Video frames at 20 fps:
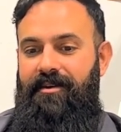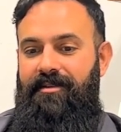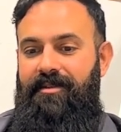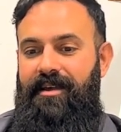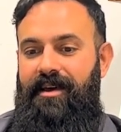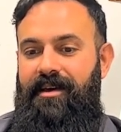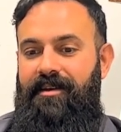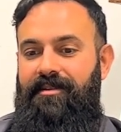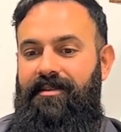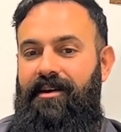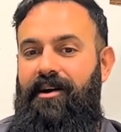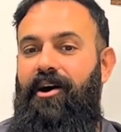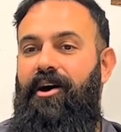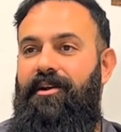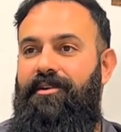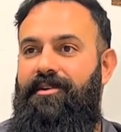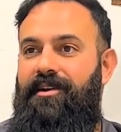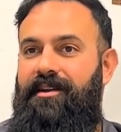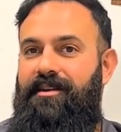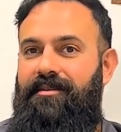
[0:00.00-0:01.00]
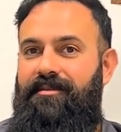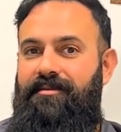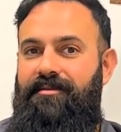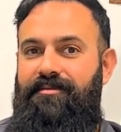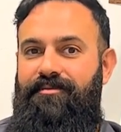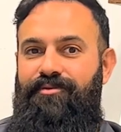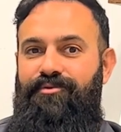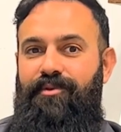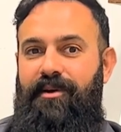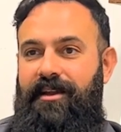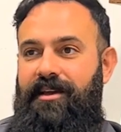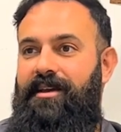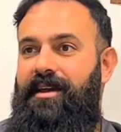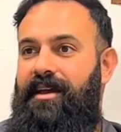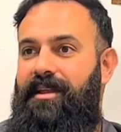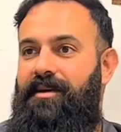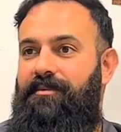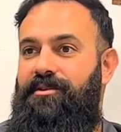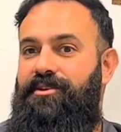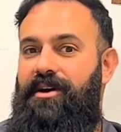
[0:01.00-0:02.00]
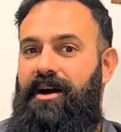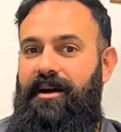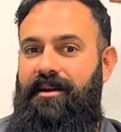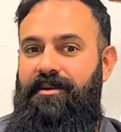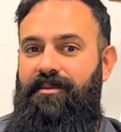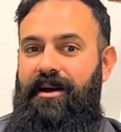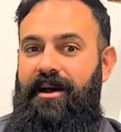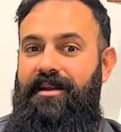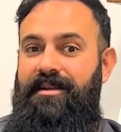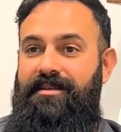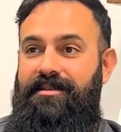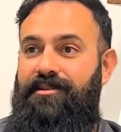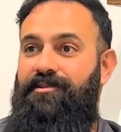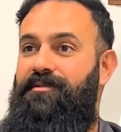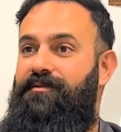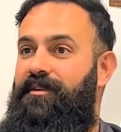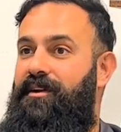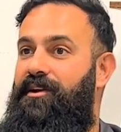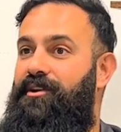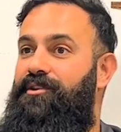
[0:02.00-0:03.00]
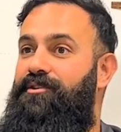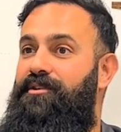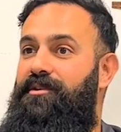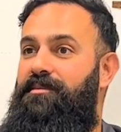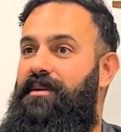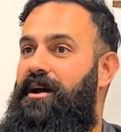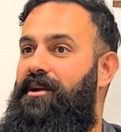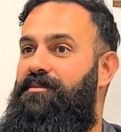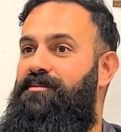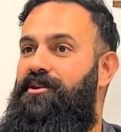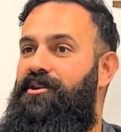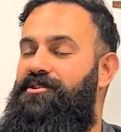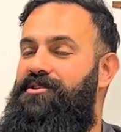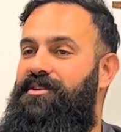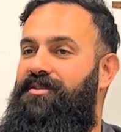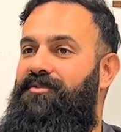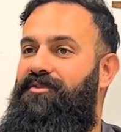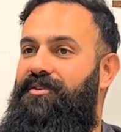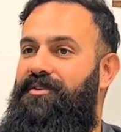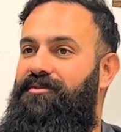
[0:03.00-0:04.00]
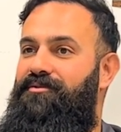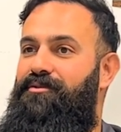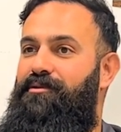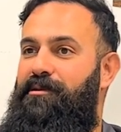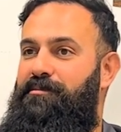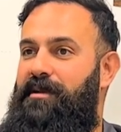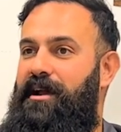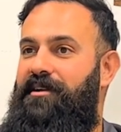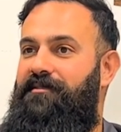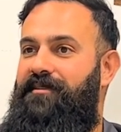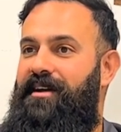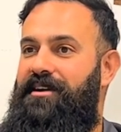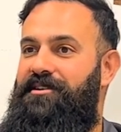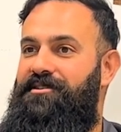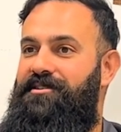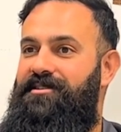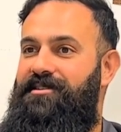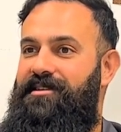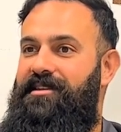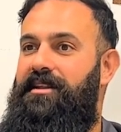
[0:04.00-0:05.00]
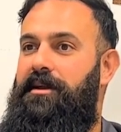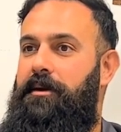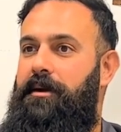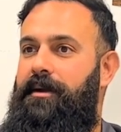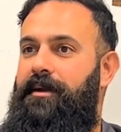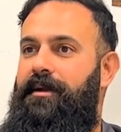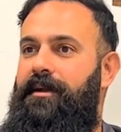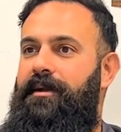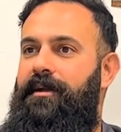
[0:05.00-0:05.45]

that the 120K that we talked about is still a very good amount of margin for the robot manufacturers in there.